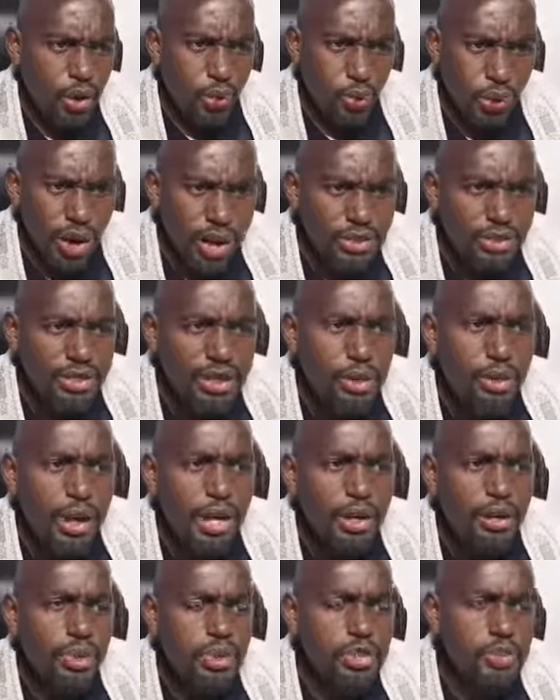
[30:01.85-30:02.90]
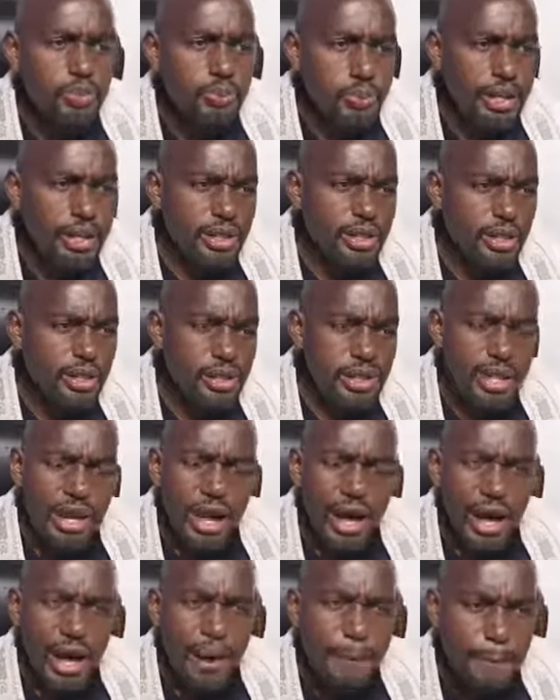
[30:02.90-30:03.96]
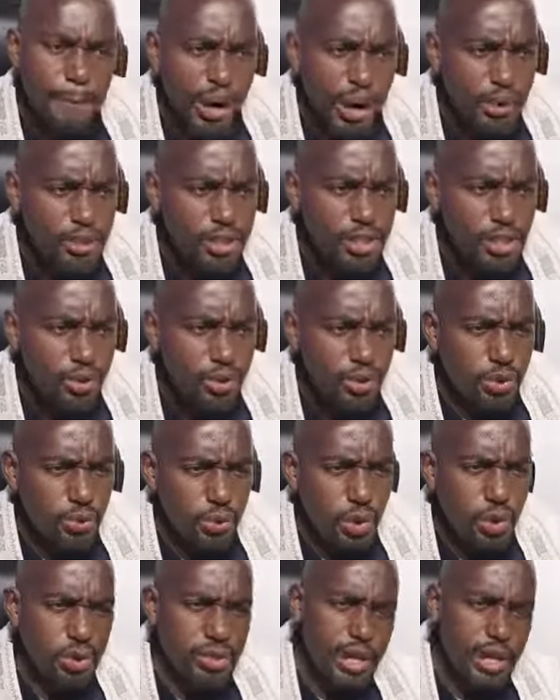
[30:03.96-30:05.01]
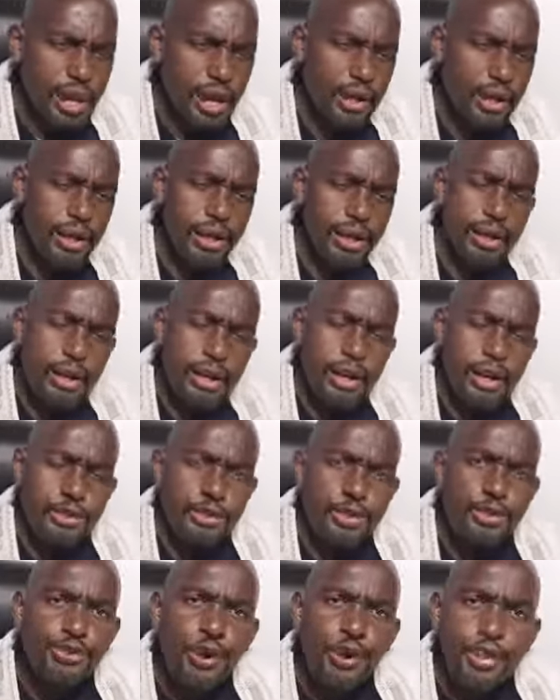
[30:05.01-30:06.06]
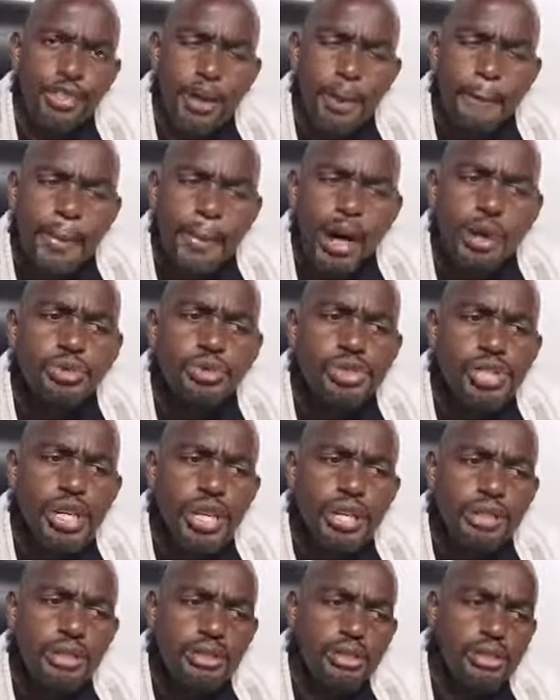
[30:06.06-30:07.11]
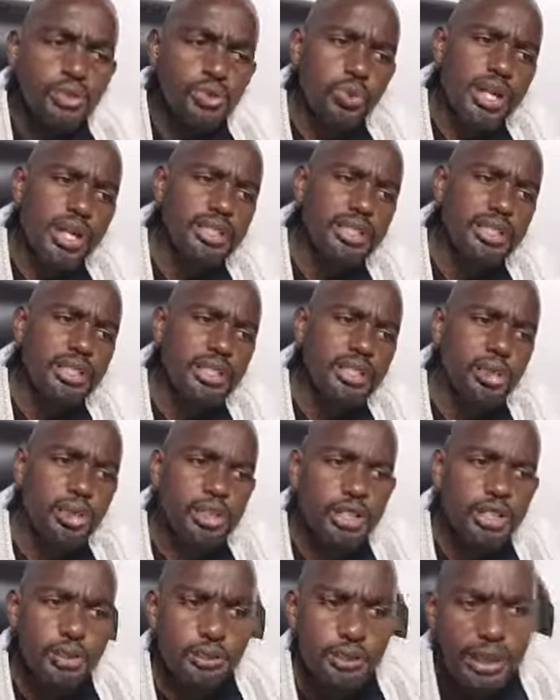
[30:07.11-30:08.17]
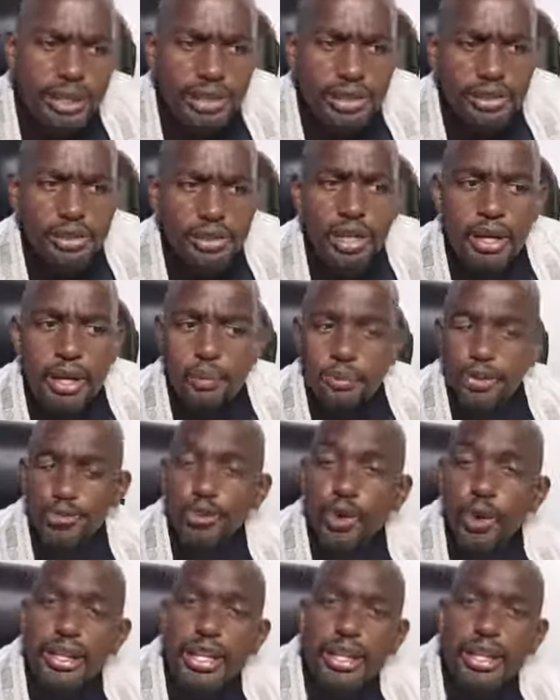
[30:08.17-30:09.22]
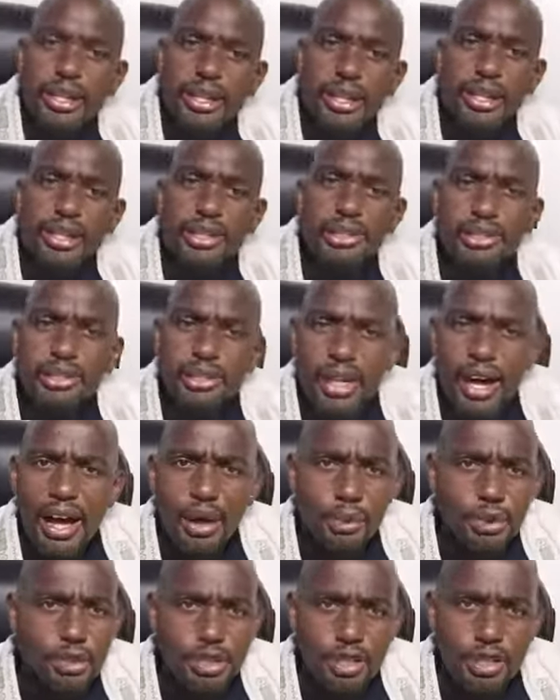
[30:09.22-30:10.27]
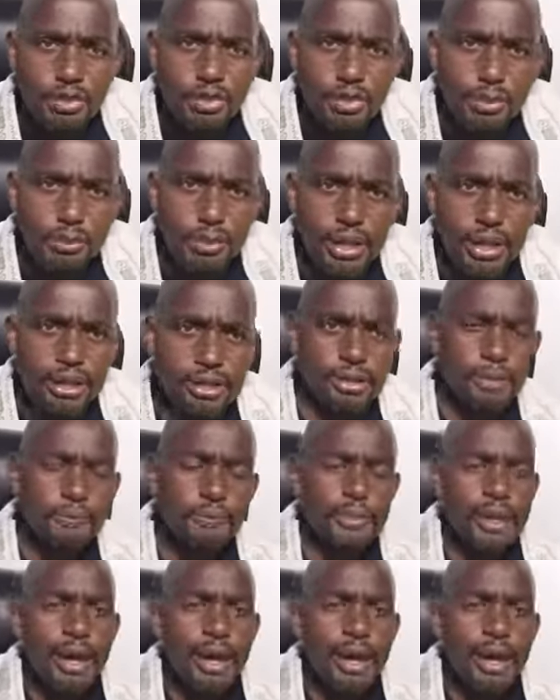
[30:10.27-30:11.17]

When there were no springs, abounding with water. Before the mountains were settled in place, before the hills I was given birth.